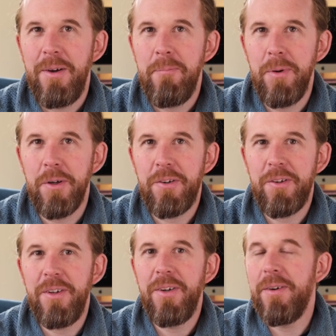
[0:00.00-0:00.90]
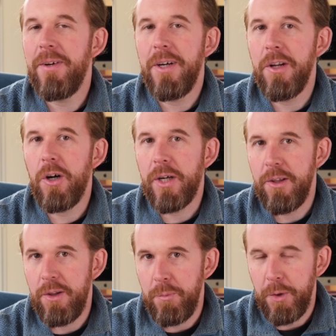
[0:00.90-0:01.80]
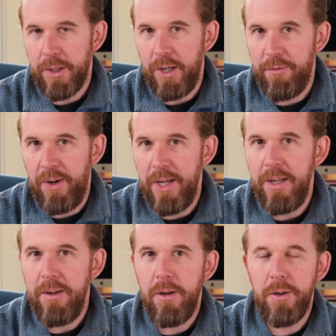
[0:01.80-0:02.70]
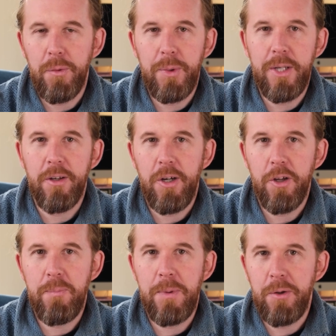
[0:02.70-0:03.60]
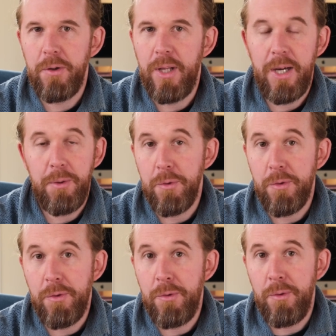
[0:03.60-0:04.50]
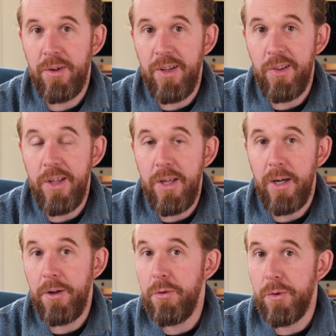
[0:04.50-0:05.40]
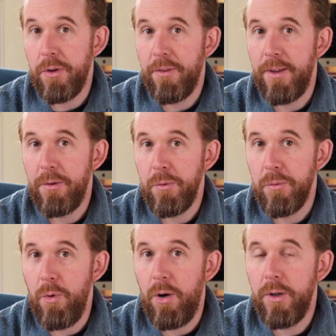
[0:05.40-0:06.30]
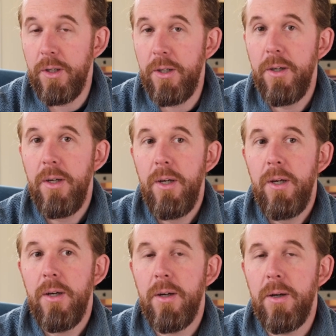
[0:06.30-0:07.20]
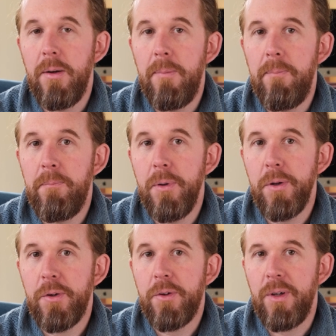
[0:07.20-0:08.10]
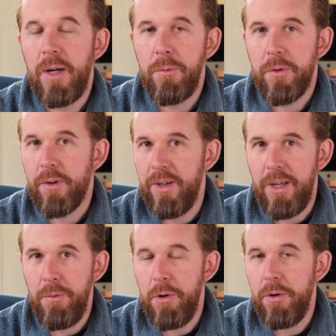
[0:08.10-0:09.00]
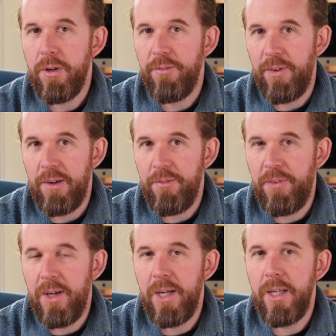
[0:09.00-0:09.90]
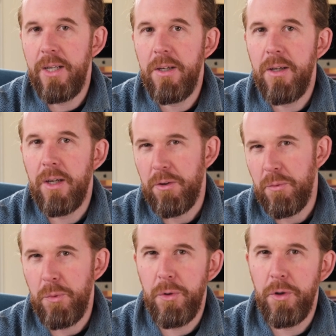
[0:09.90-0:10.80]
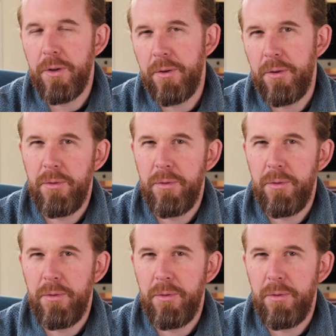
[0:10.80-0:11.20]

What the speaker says: But in our case it worked out fine. On the way to the hospital I was dizzy, I knew something was wrong, but I was coherent, I felt fine, I could walk.